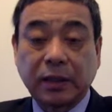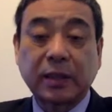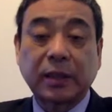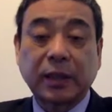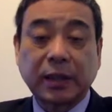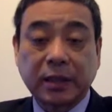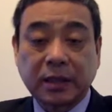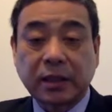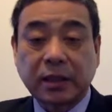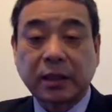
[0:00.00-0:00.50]

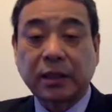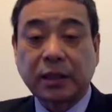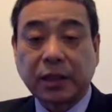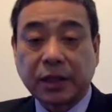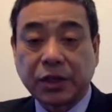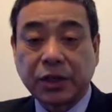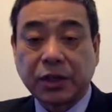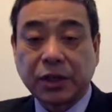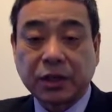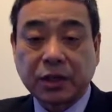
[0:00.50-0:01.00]
less than
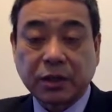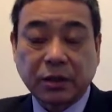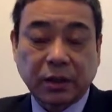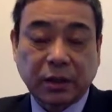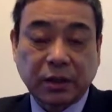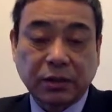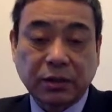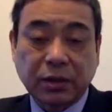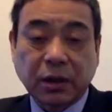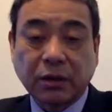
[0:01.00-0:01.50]
10 years ago,
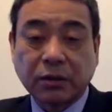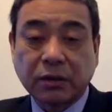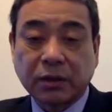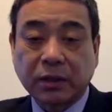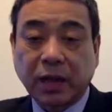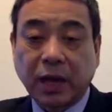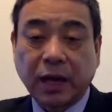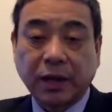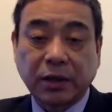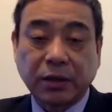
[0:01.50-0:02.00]

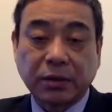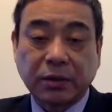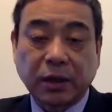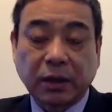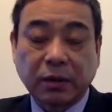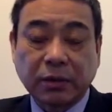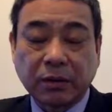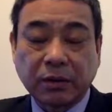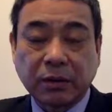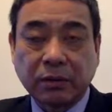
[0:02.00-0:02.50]
2009,
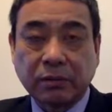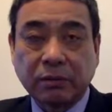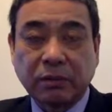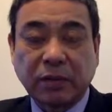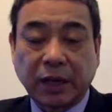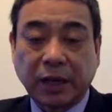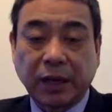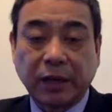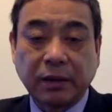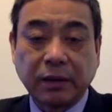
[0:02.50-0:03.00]

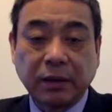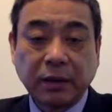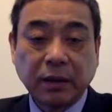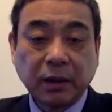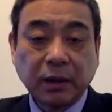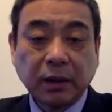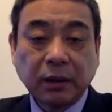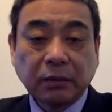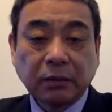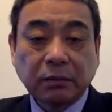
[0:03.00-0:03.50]
2010,
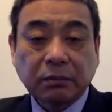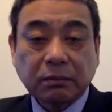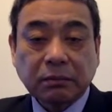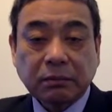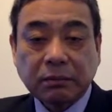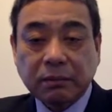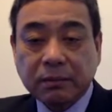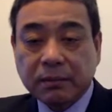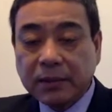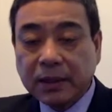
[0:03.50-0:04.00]

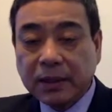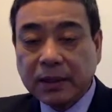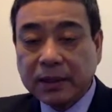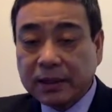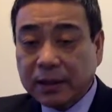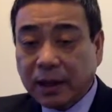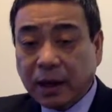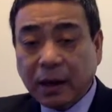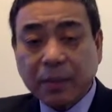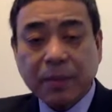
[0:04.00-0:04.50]

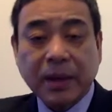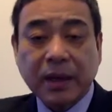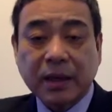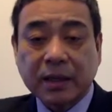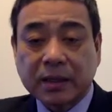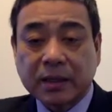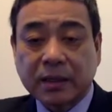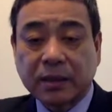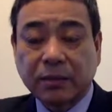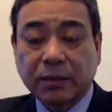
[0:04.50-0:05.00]

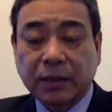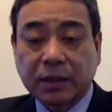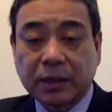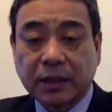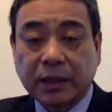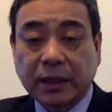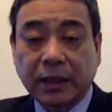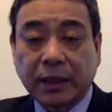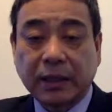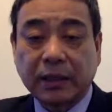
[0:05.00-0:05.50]
Starbucks
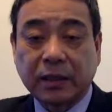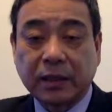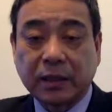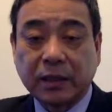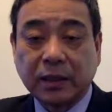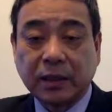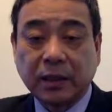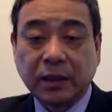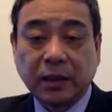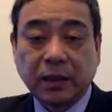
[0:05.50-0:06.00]
was hit
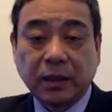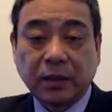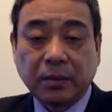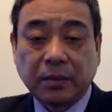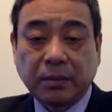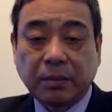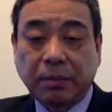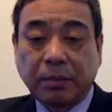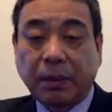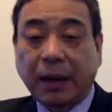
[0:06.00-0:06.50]

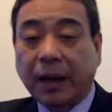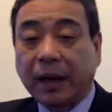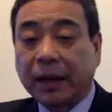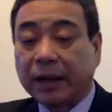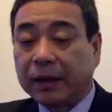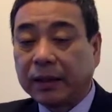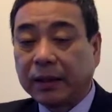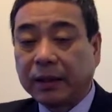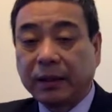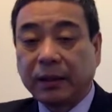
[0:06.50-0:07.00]

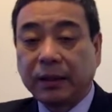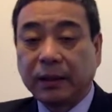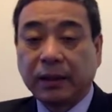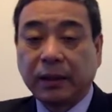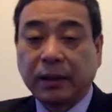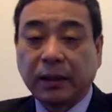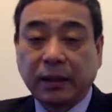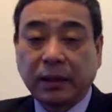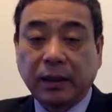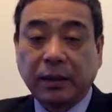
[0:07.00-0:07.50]
by
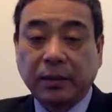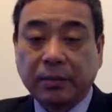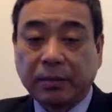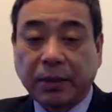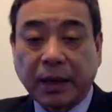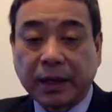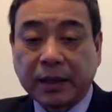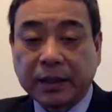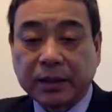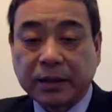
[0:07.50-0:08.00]

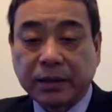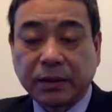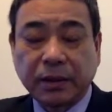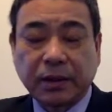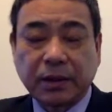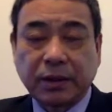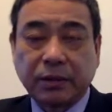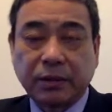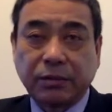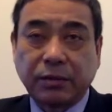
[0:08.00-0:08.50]

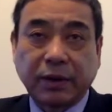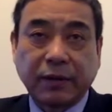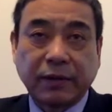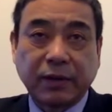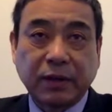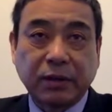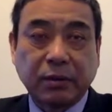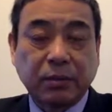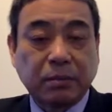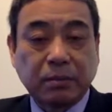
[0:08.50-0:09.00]
its
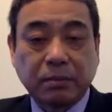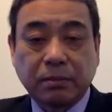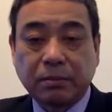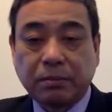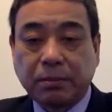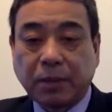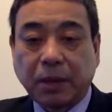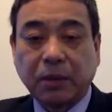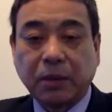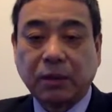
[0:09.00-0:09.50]
revenue
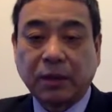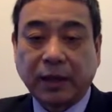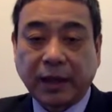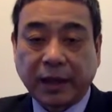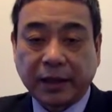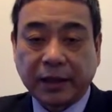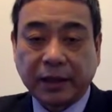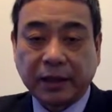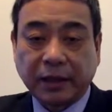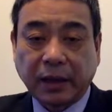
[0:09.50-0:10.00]

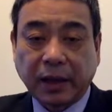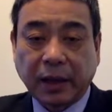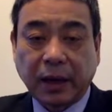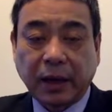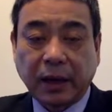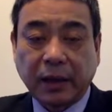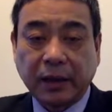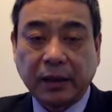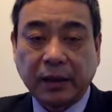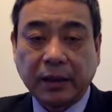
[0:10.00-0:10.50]
bottleneck,
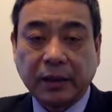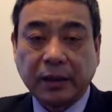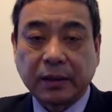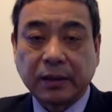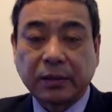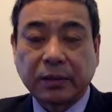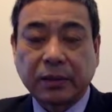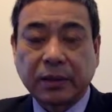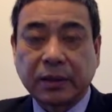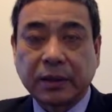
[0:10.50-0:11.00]
and
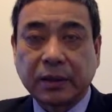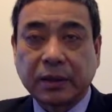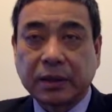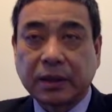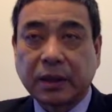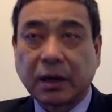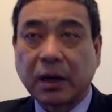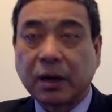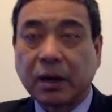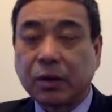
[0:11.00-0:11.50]
the
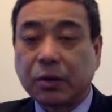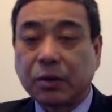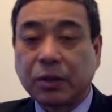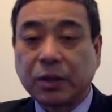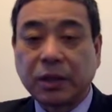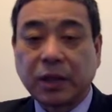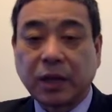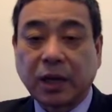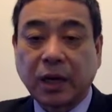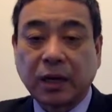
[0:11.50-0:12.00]
stock
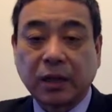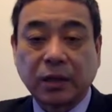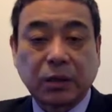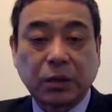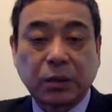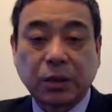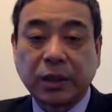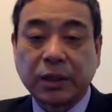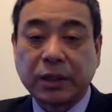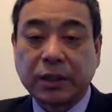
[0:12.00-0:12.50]
went down
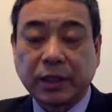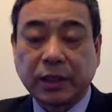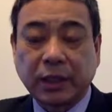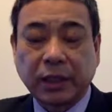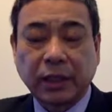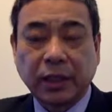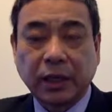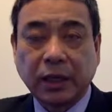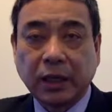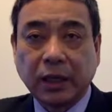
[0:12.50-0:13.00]

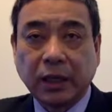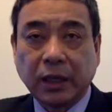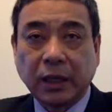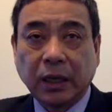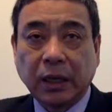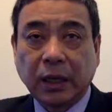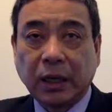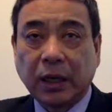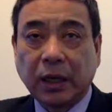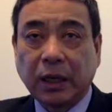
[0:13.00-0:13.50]
crazy.
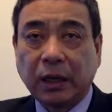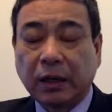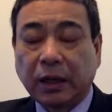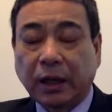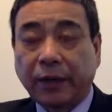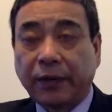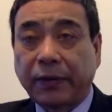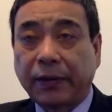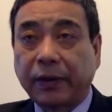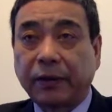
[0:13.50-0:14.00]

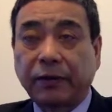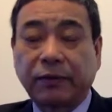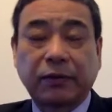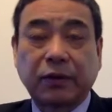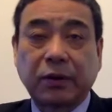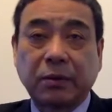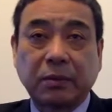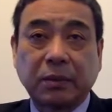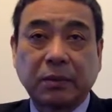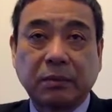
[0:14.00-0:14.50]
I think
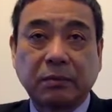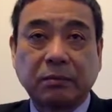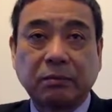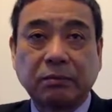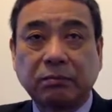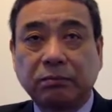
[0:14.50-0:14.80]
from